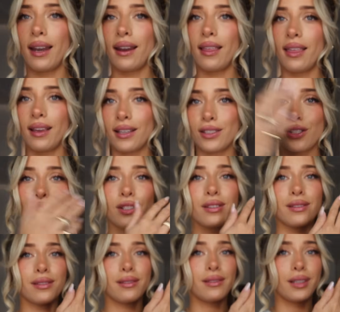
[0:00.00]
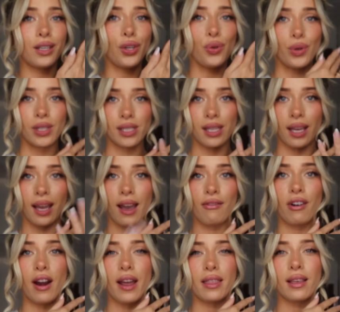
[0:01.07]
I think it's the cutest thing
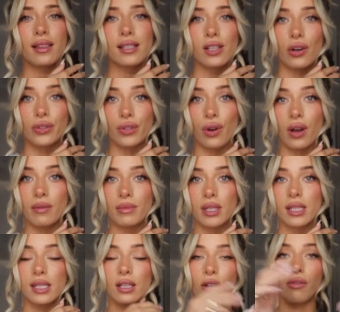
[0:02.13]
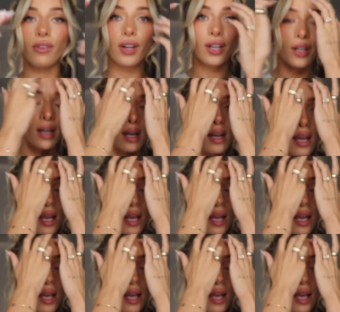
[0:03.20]
ever. I think this also comes in silver.